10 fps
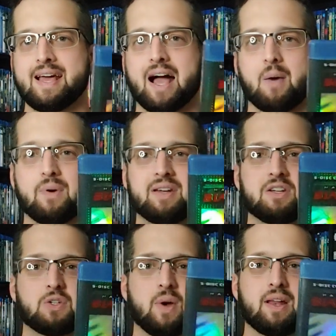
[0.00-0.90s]
I wanted to
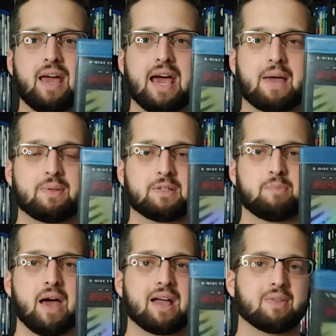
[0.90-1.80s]
try to add this
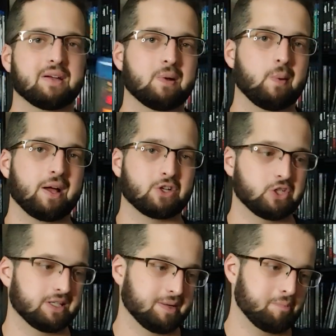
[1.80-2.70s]
back in the
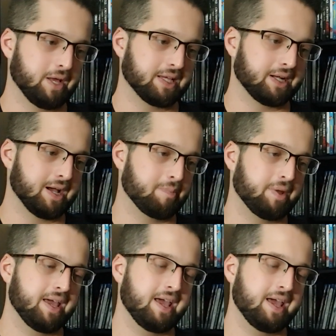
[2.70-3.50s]
collection and pick it up.